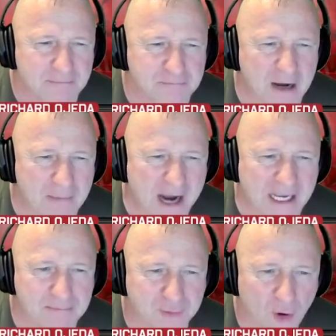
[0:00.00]
But my
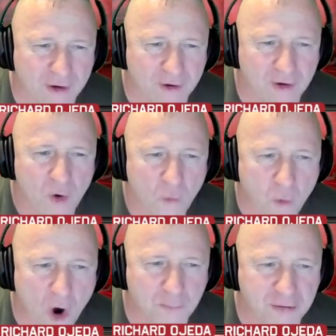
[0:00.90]
employer
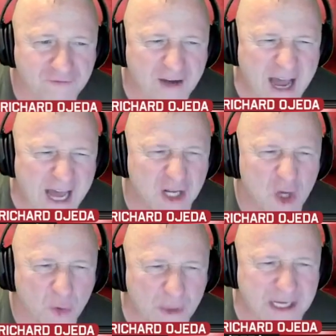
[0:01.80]
won't provide
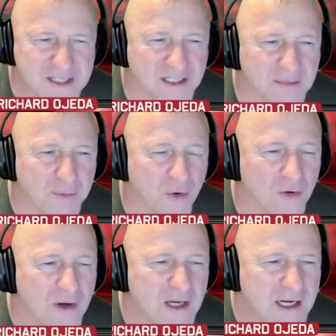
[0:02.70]
reasonable...